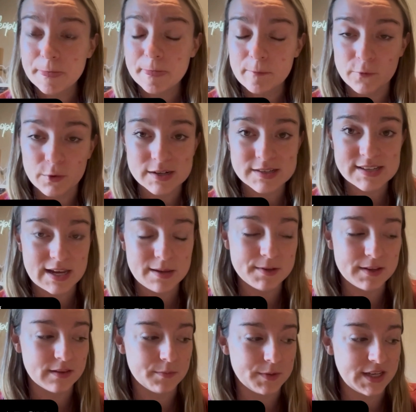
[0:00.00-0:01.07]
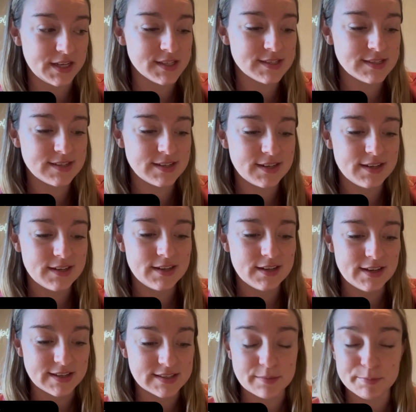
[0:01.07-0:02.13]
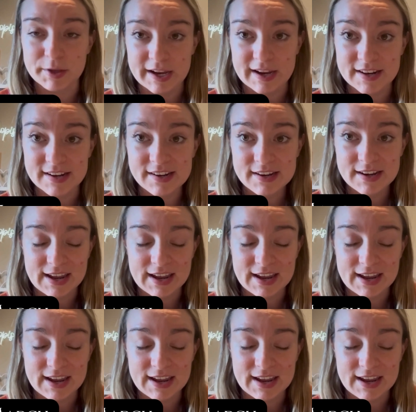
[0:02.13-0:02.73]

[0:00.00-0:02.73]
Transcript: for Taming the Beast is the plan.